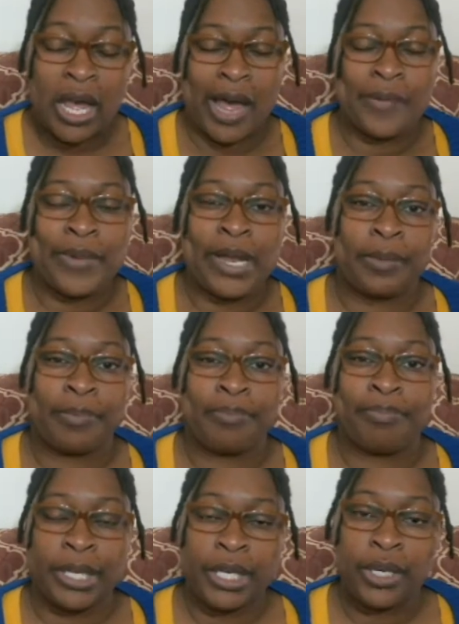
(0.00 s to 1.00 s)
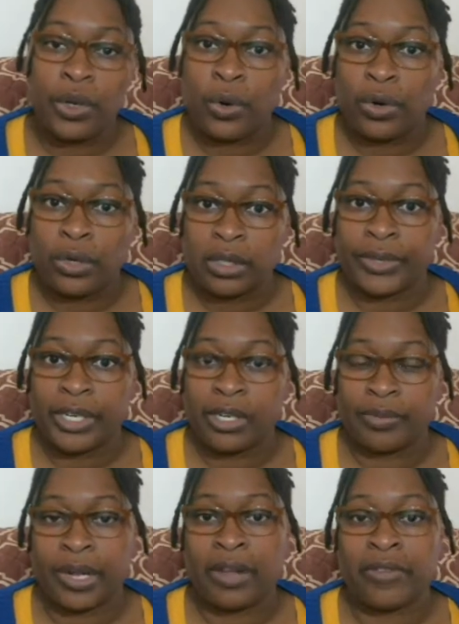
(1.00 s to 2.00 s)
I'm not a big horror reader,
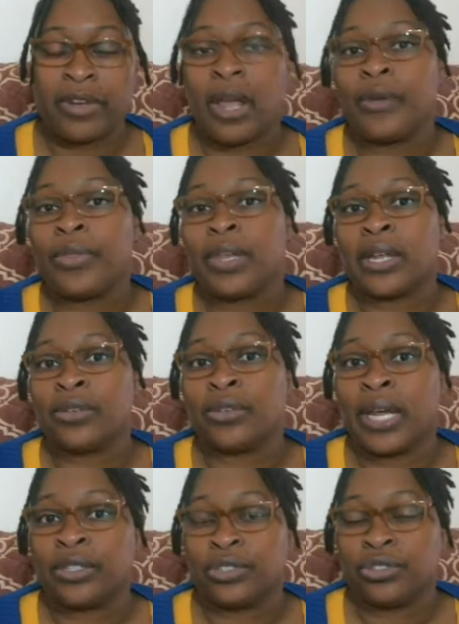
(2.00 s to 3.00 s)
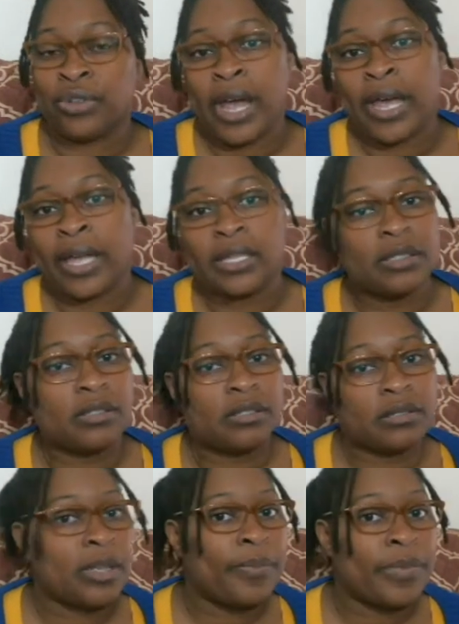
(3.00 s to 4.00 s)
but every now and then I do like to try
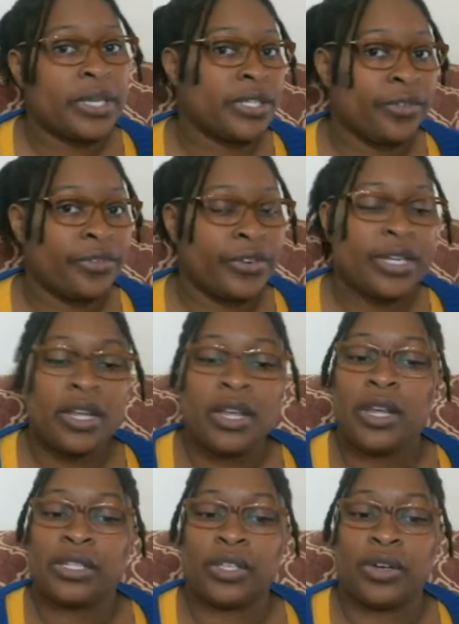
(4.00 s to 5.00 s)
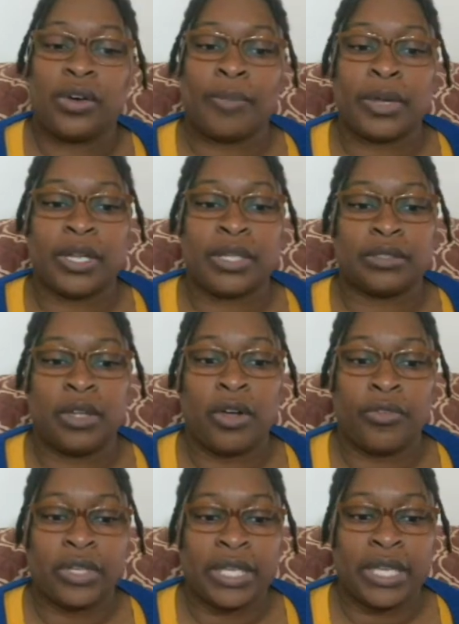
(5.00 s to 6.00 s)
something different, so I'm gonna
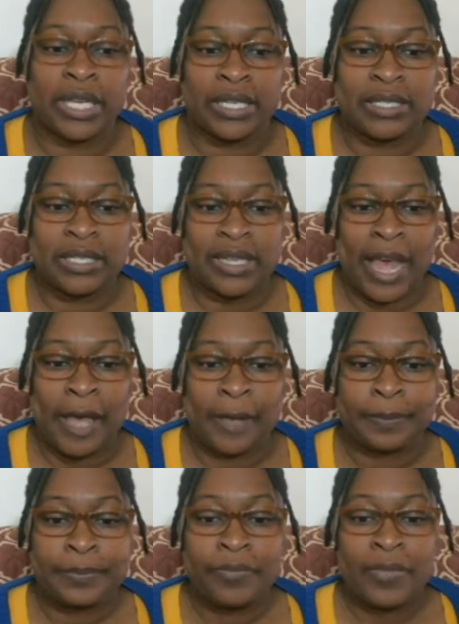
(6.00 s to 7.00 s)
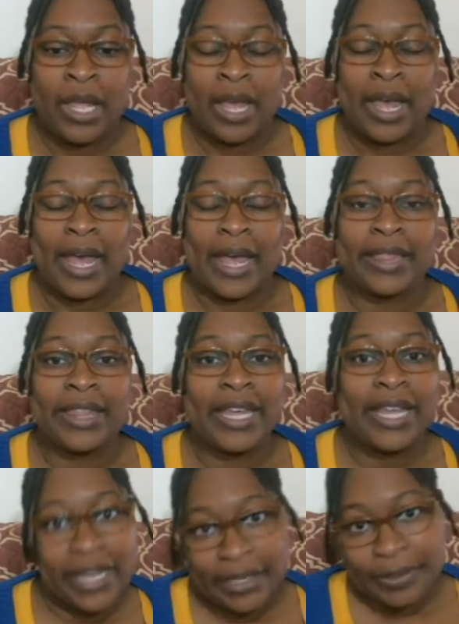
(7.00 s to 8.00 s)
hopefully get into that. And
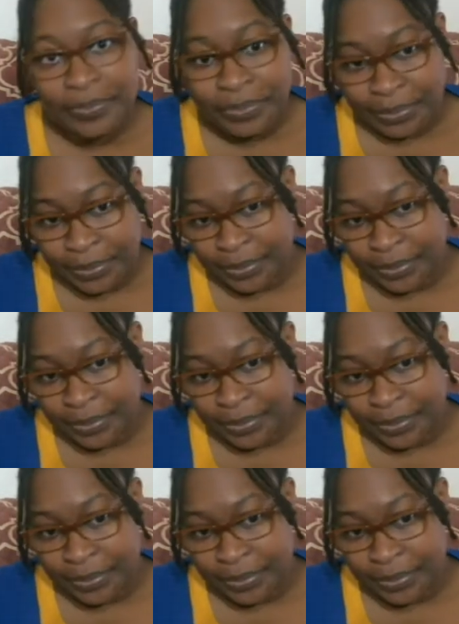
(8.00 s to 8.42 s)
then